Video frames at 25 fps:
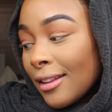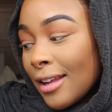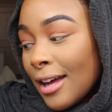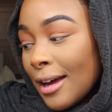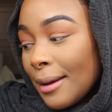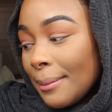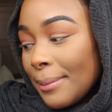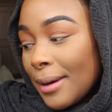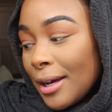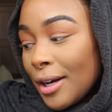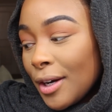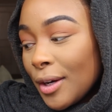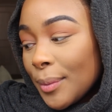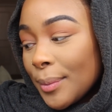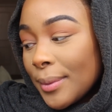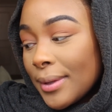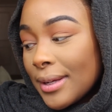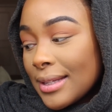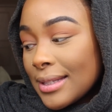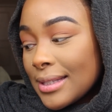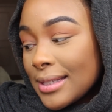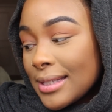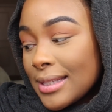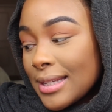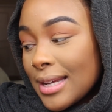a lot better,
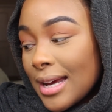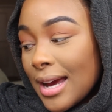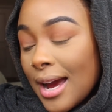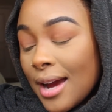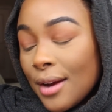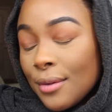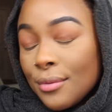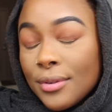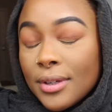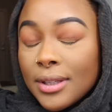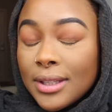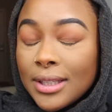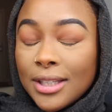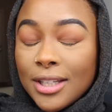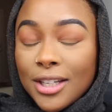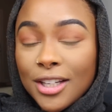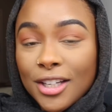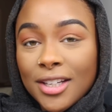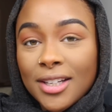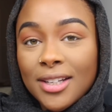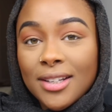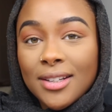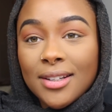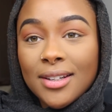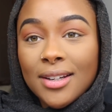was I really
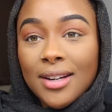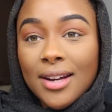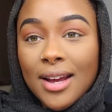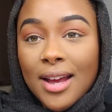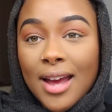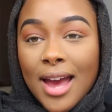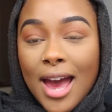couldn't,